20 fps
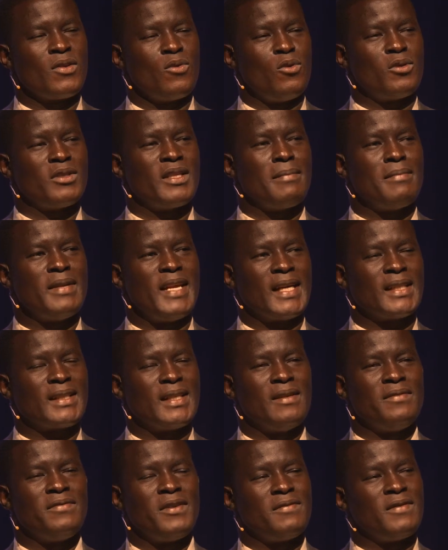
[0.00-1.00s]
who was
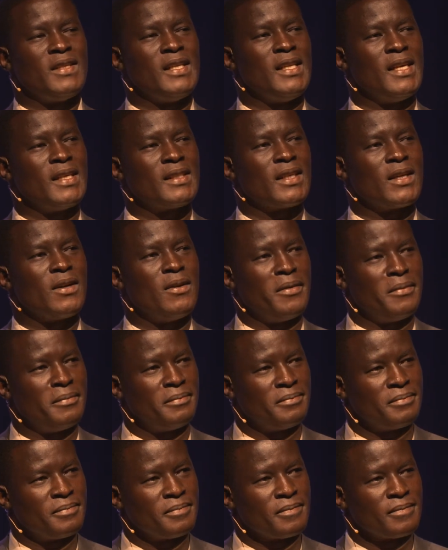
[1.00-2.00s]
abducted 15 years ago,
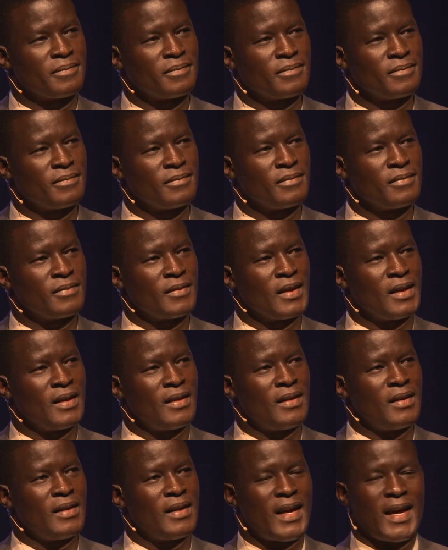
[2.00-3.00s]

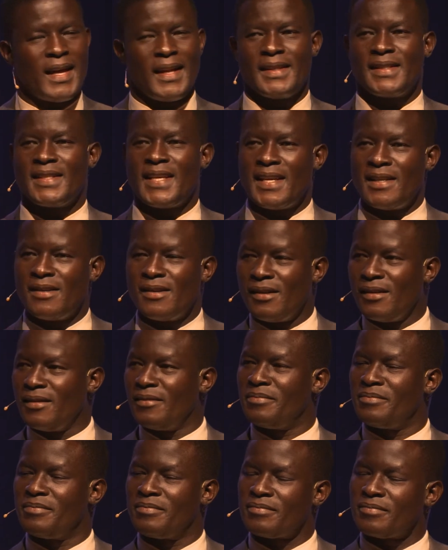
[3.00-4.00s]
and a sandal,
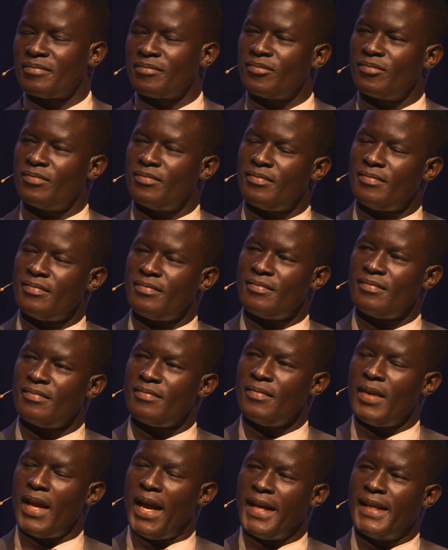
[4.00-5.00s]

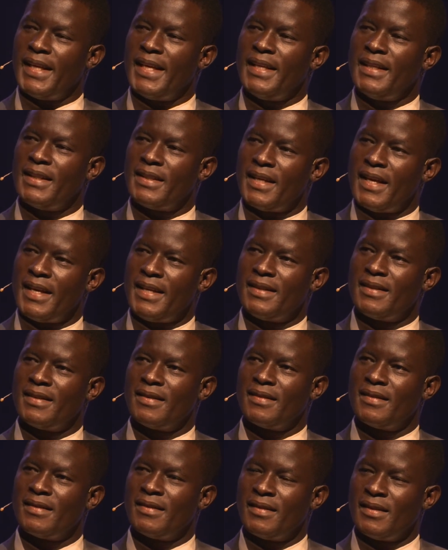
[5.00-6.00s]
and then he said,
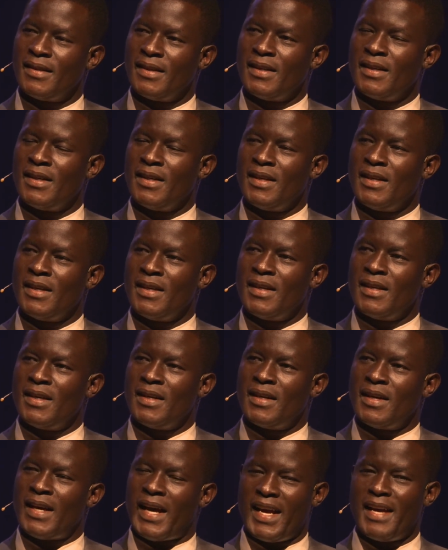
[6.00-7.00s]

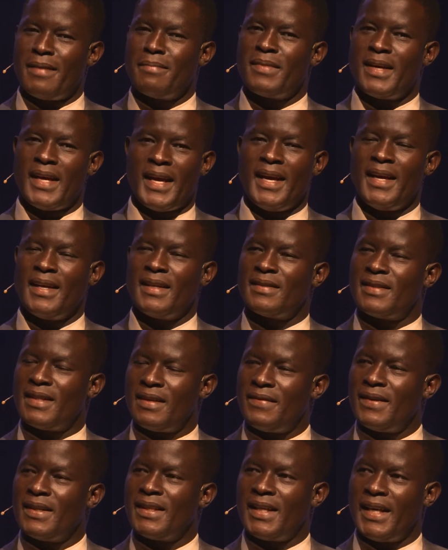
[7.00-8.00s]
I am
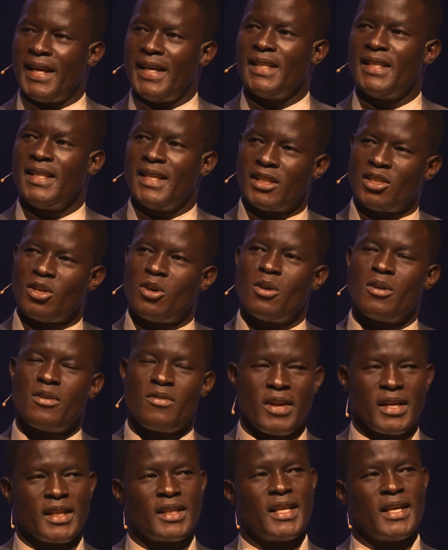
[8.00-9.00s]
78 years old
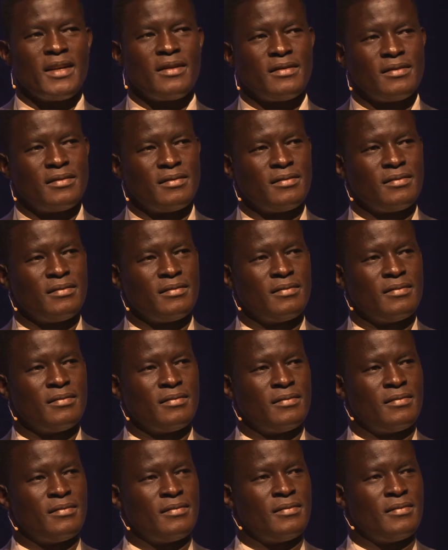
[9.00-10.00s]
right now.
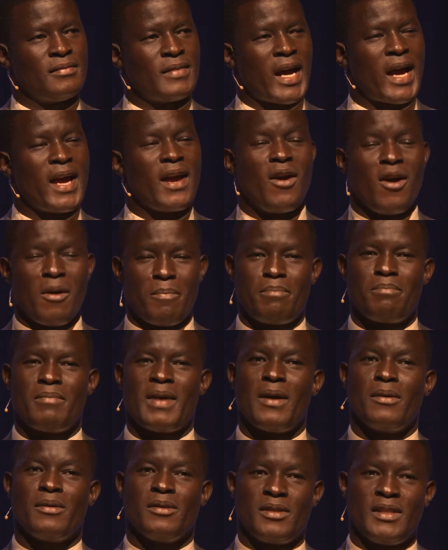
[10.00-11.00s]
I hope
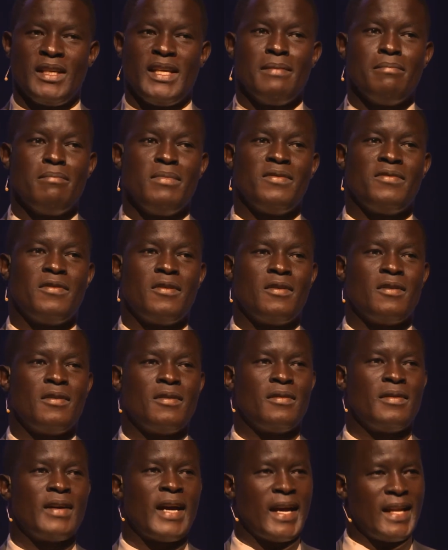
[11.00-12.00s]
I will see him before
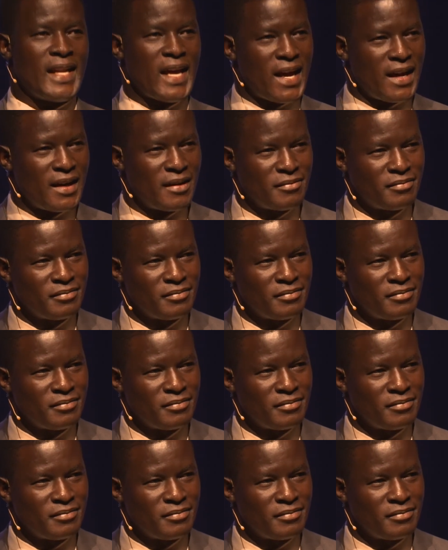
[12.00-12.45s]
I die.